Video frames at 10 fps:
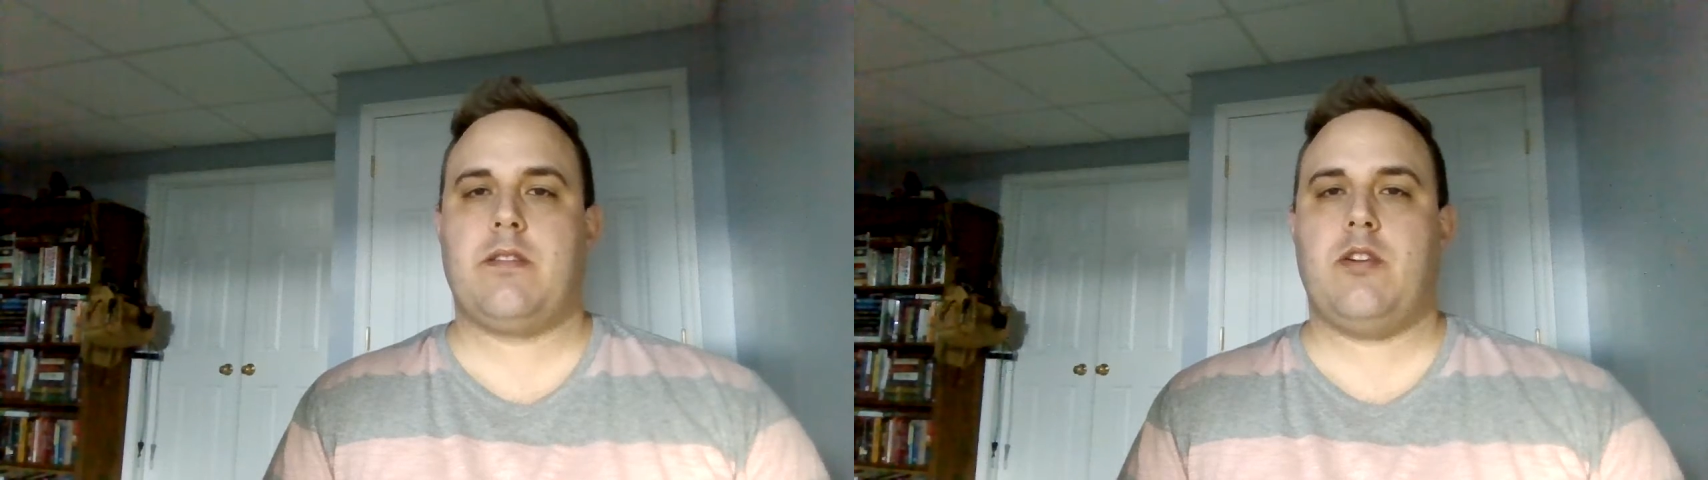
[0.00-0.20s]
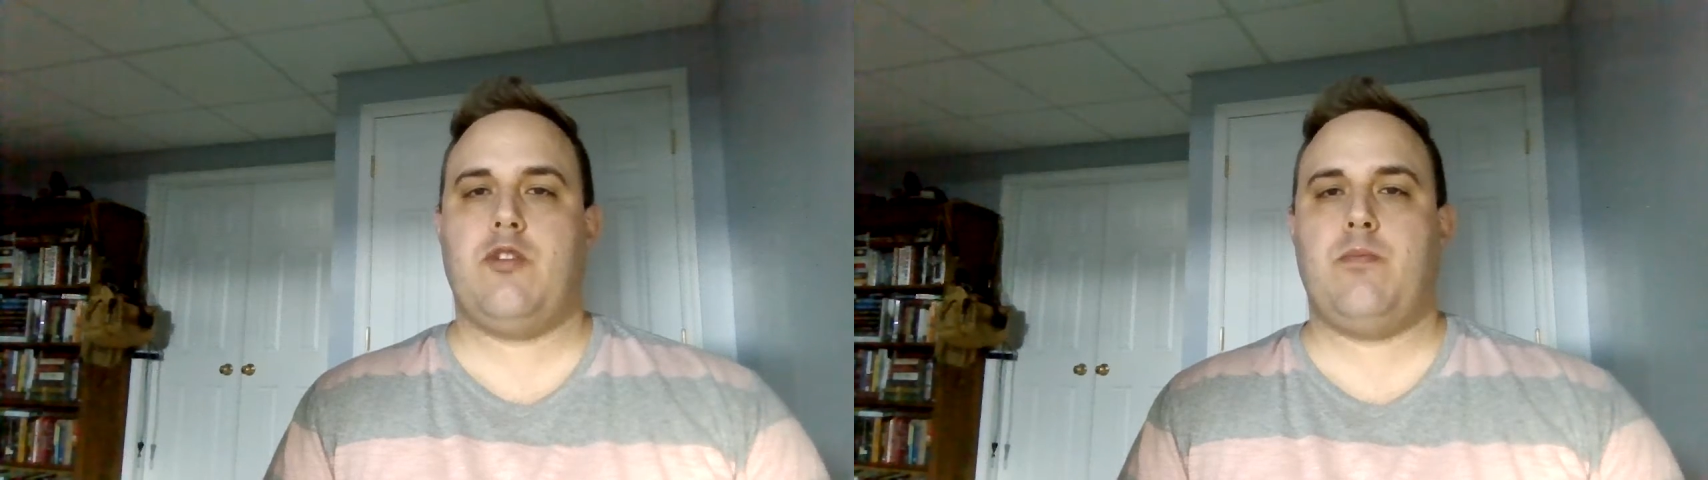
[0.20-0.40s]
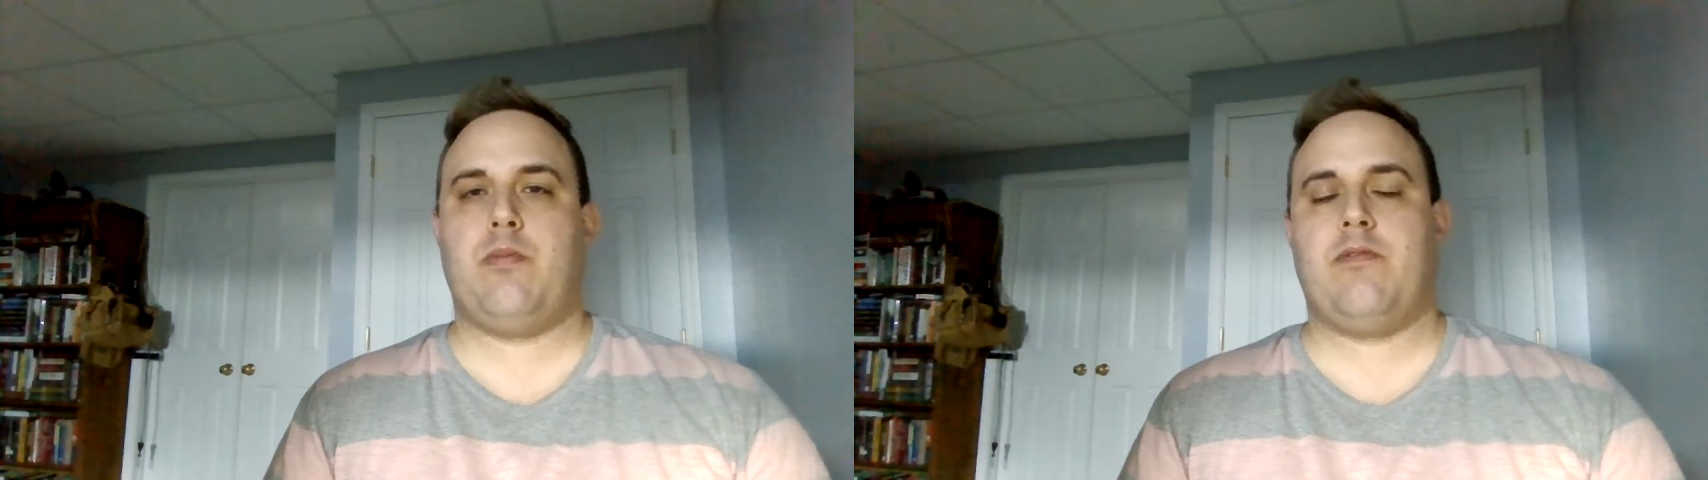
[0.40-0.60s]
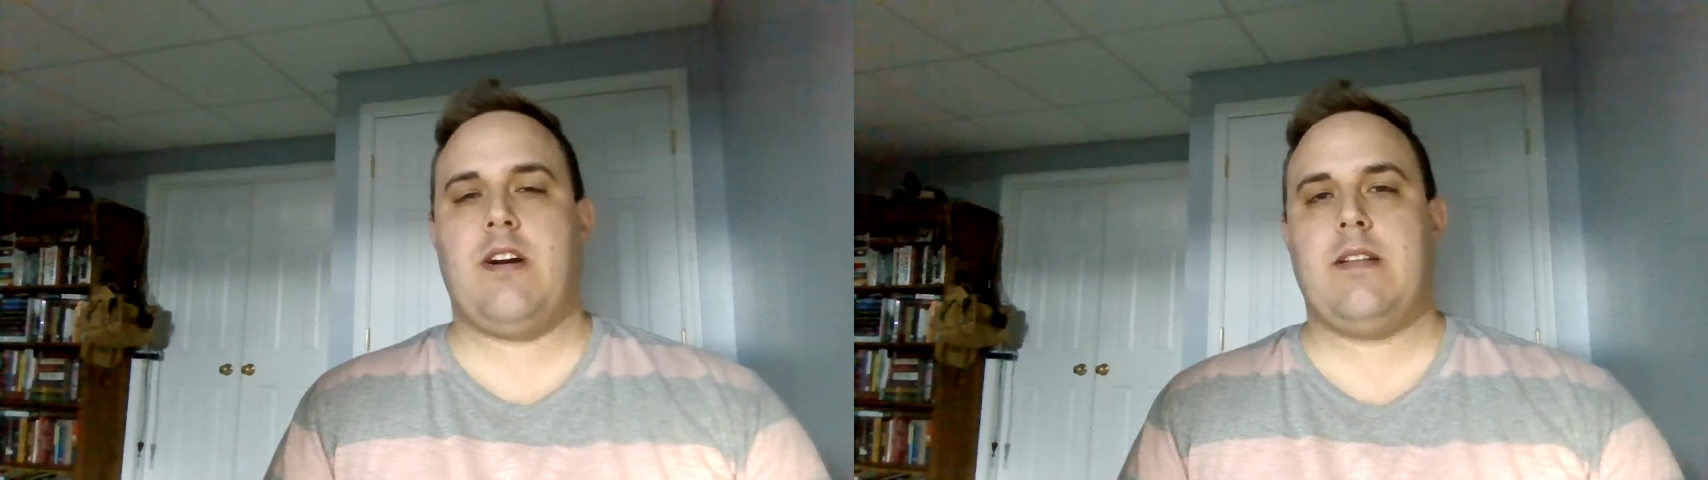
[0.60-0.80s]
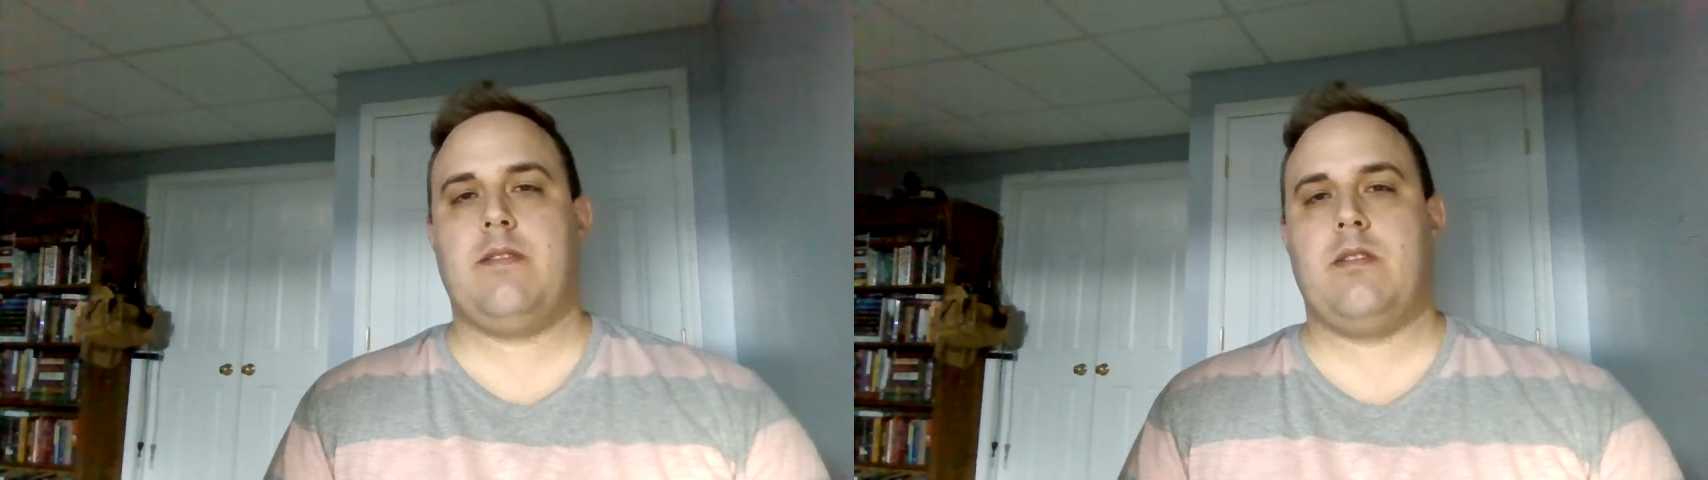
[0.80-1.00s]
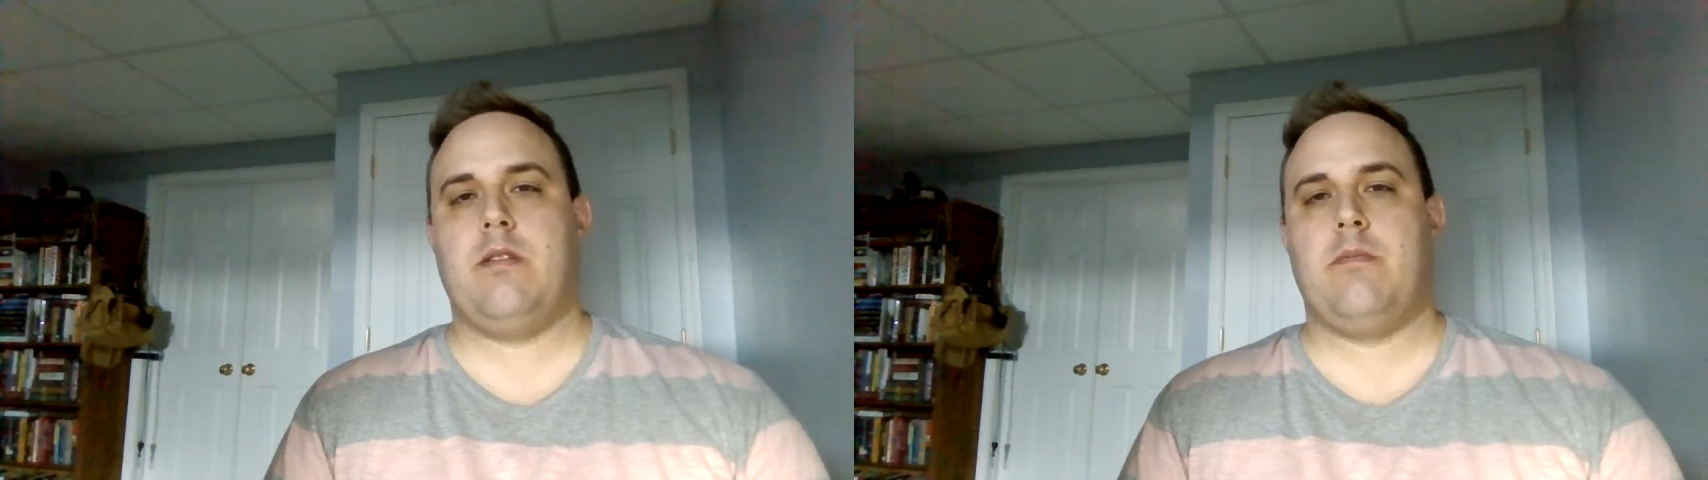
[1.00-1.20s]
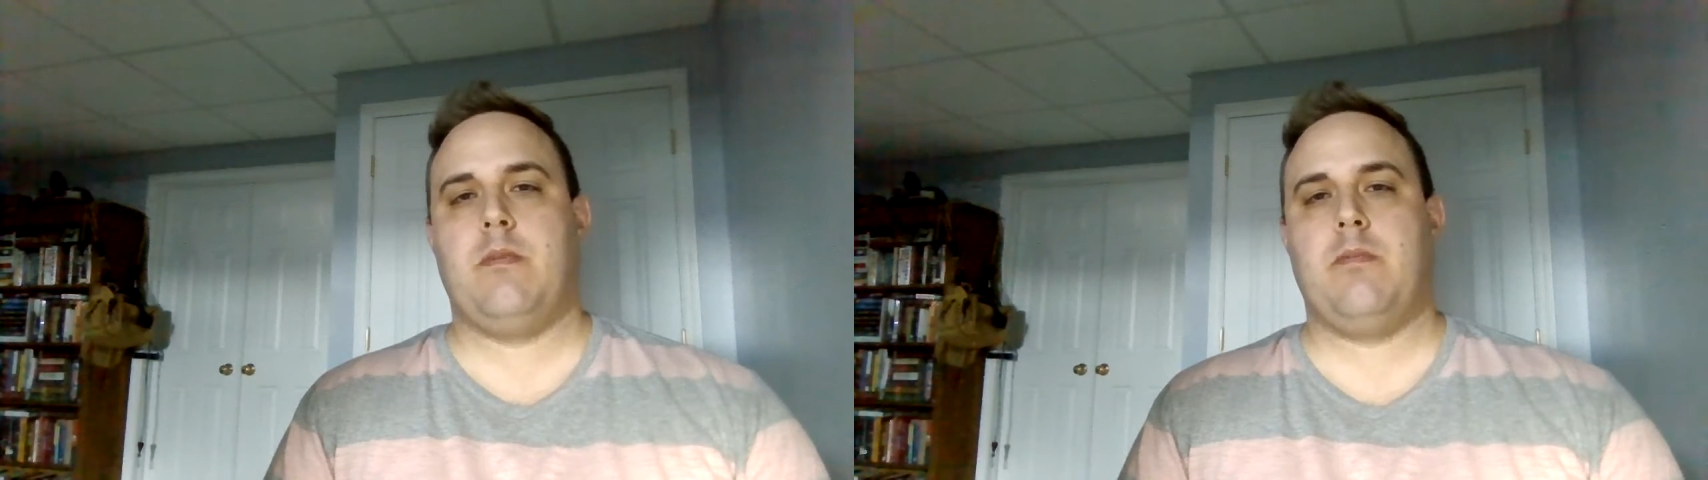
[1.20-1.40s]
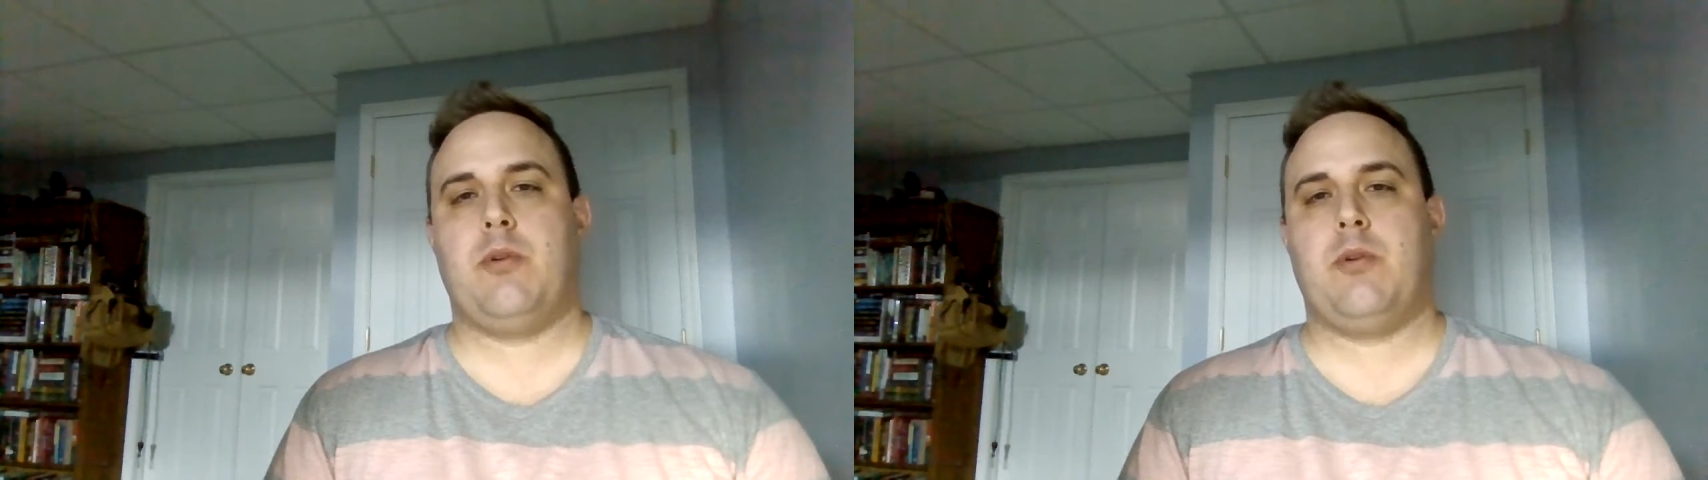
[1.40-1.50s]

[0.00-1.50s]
could you provide some